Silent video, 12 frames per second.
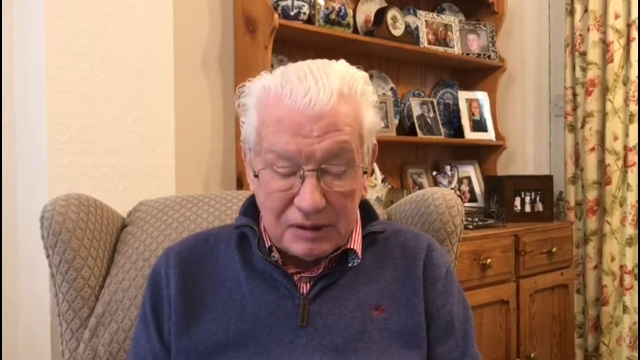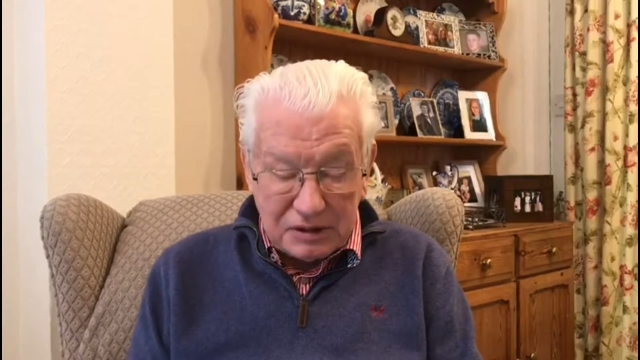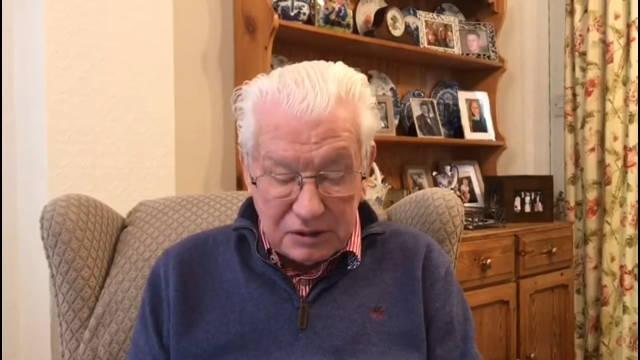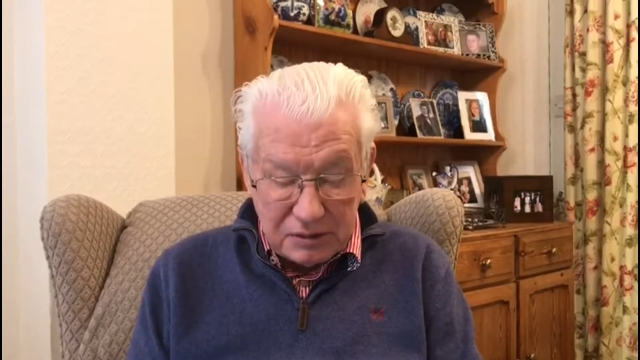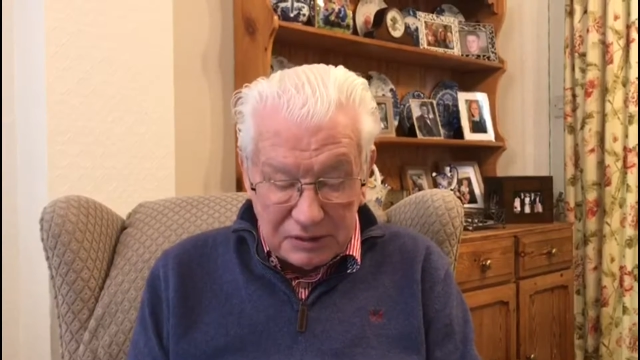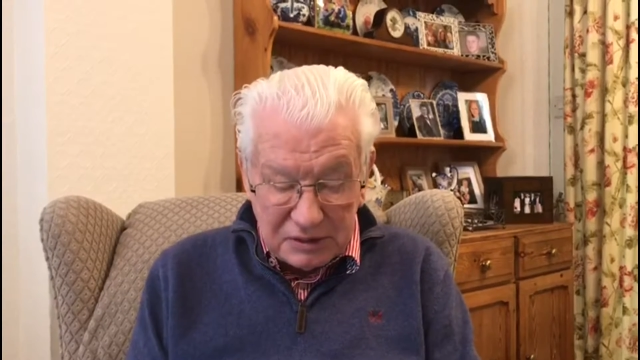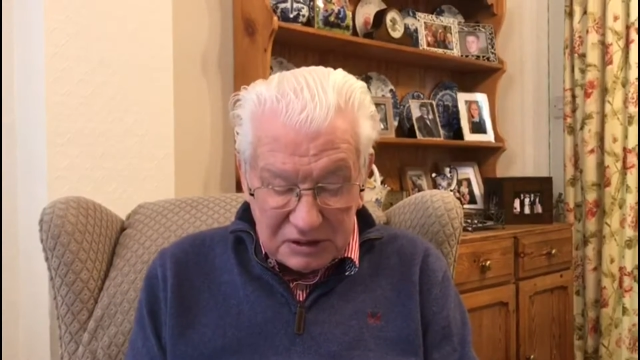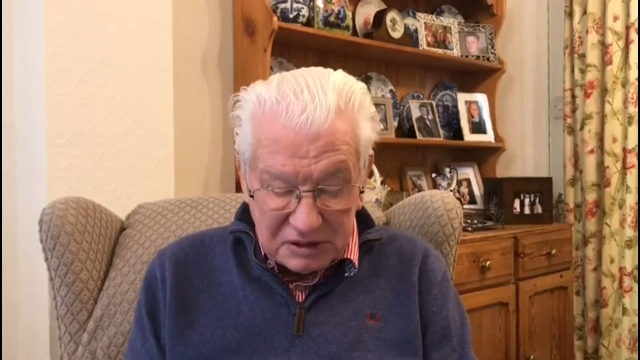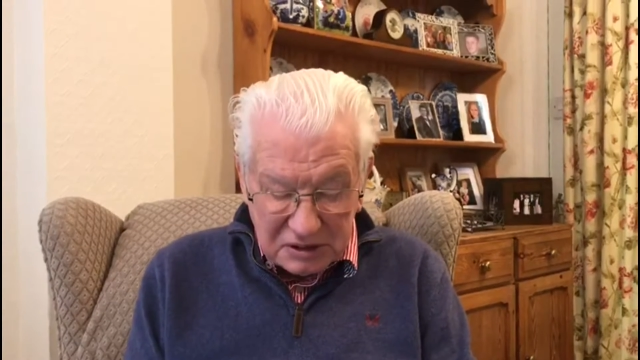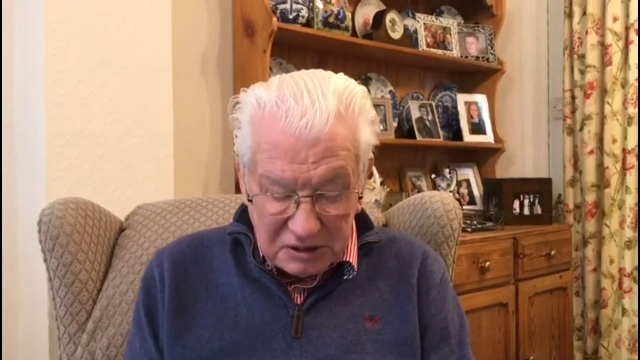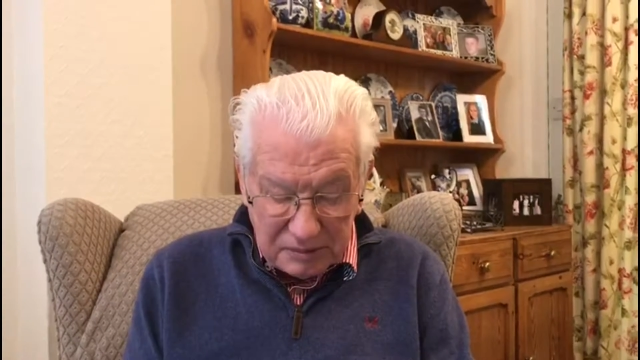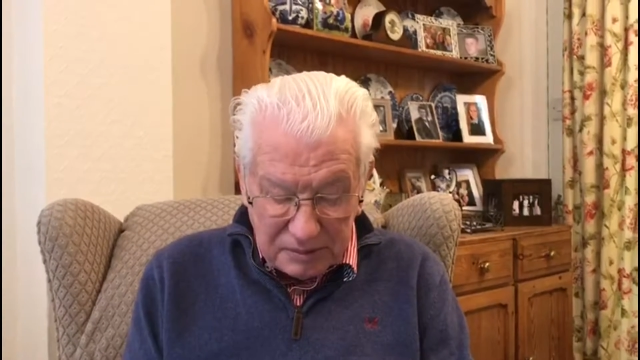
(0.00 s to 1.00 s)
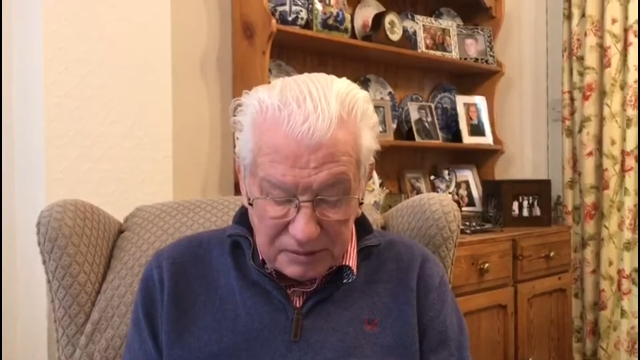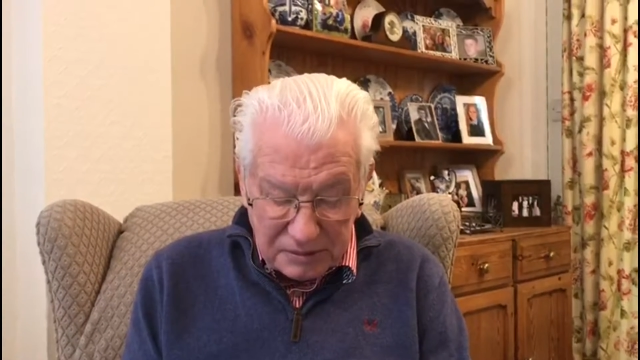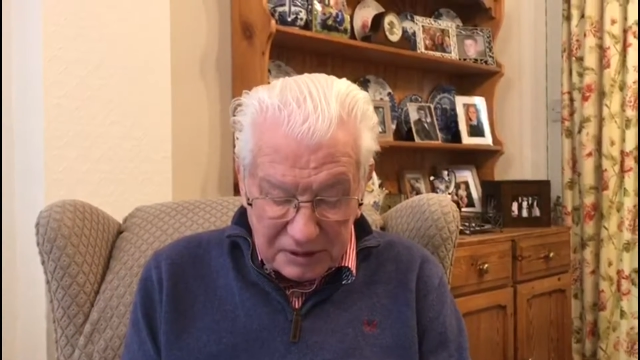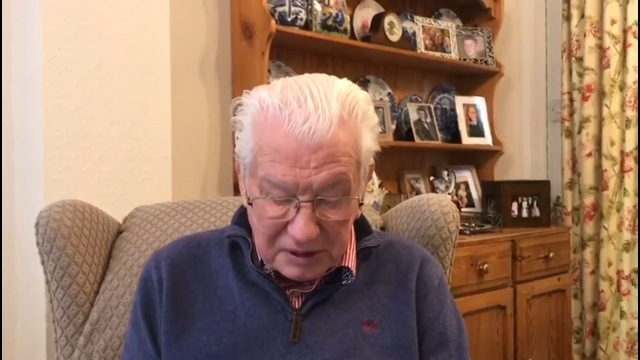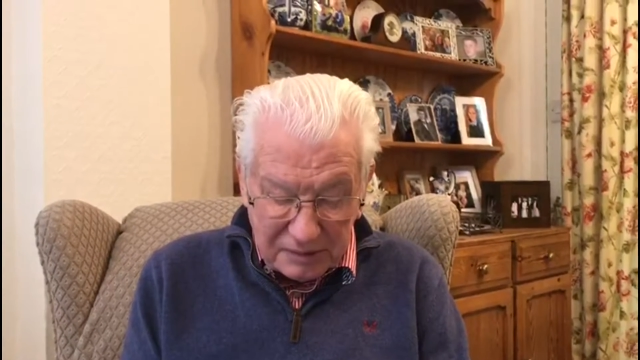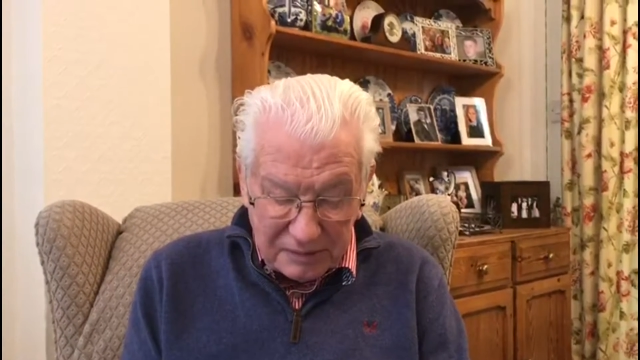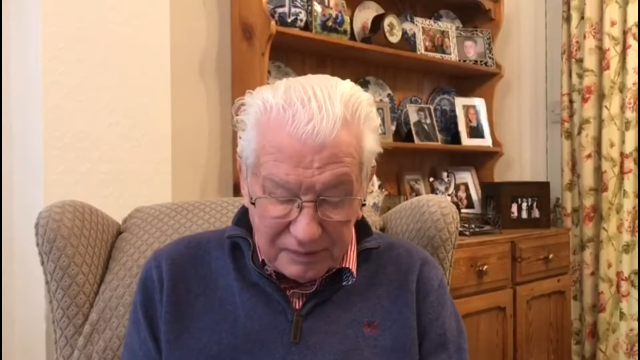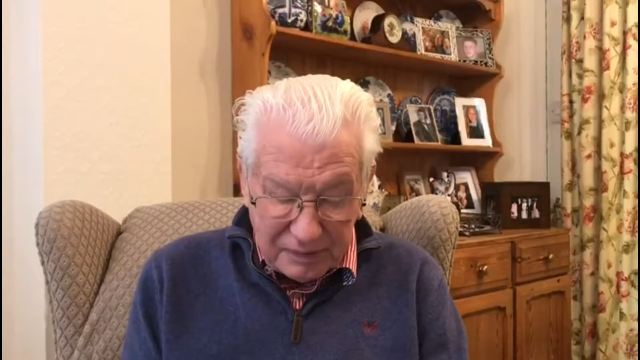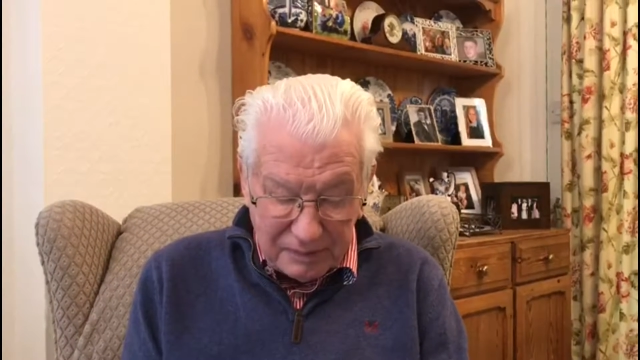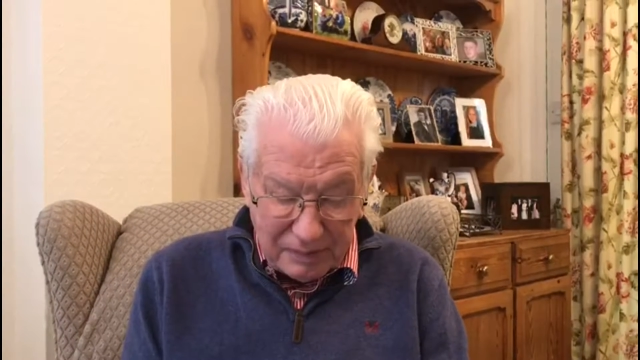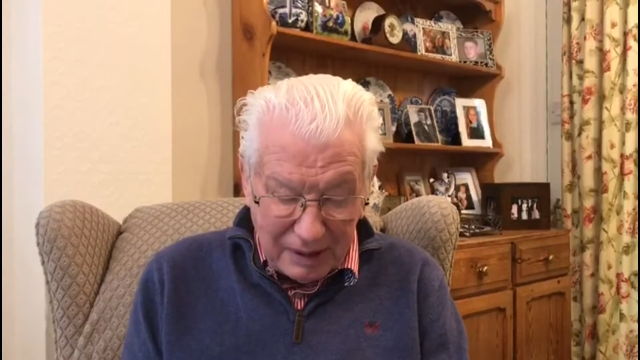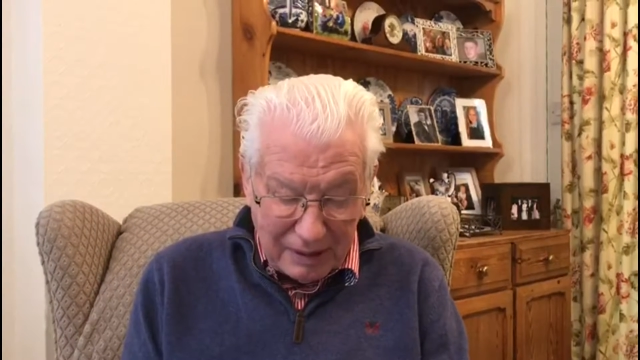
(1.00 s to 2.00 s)
to the disciples of
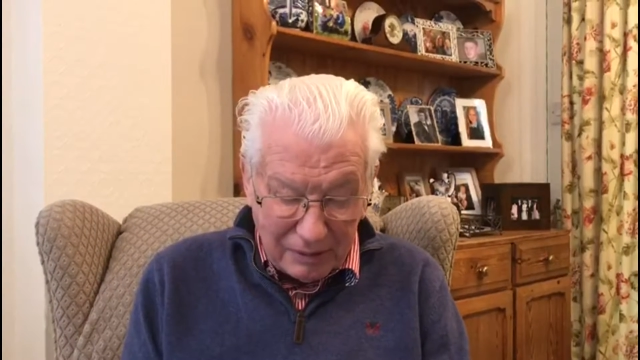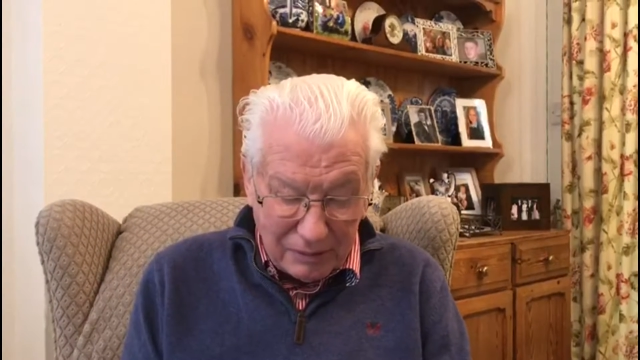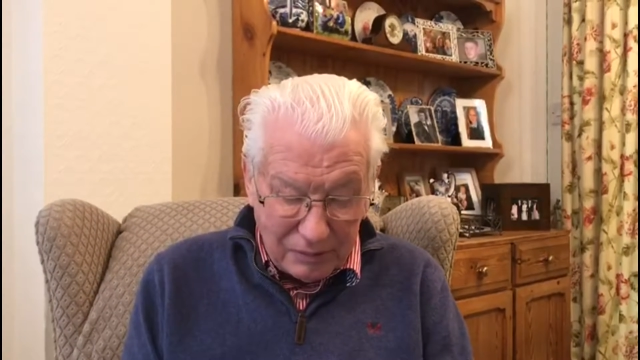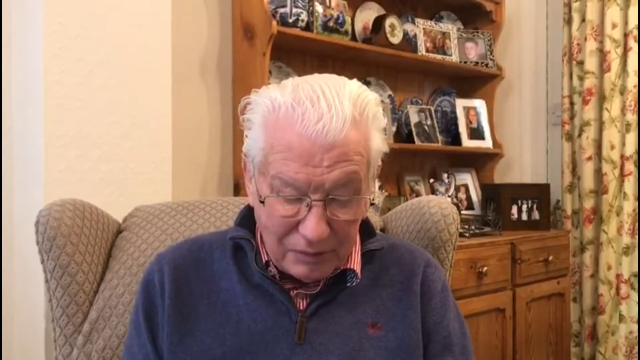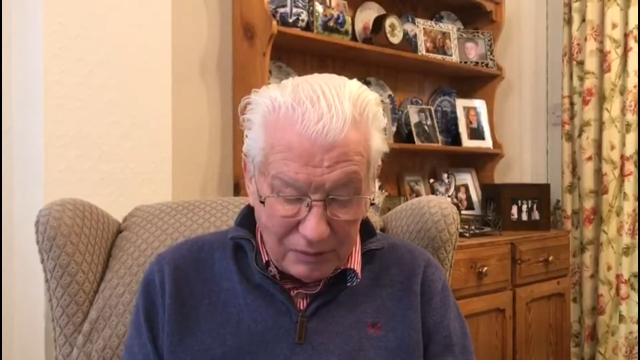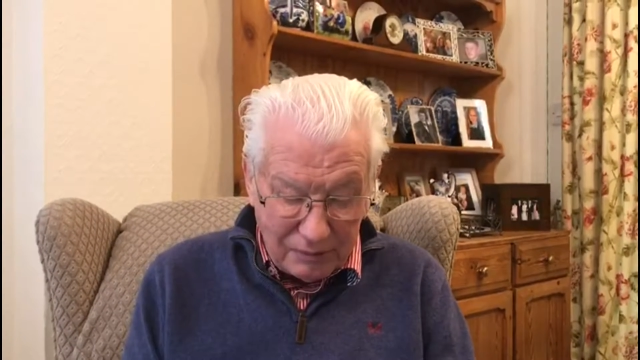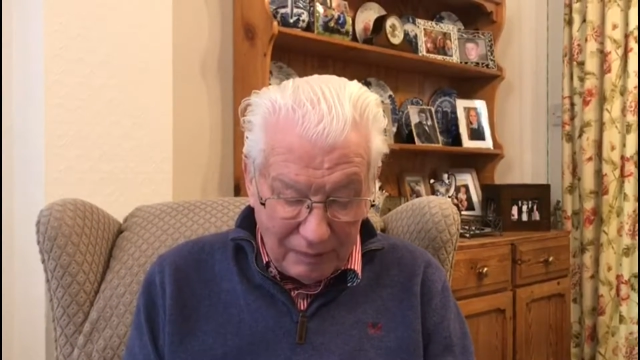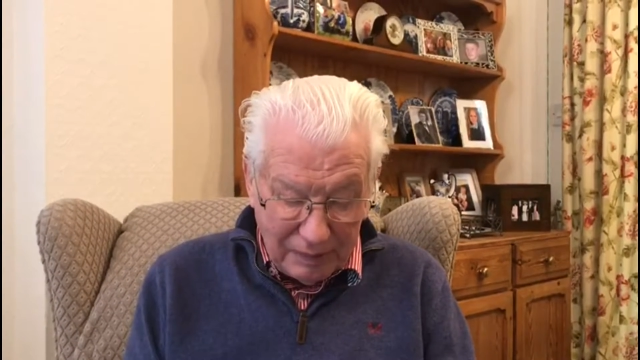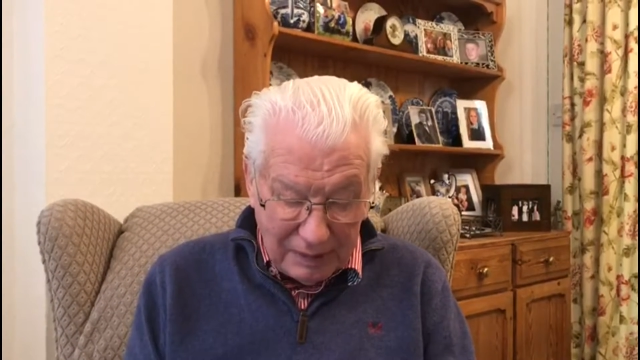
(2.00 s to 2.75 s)
the parable.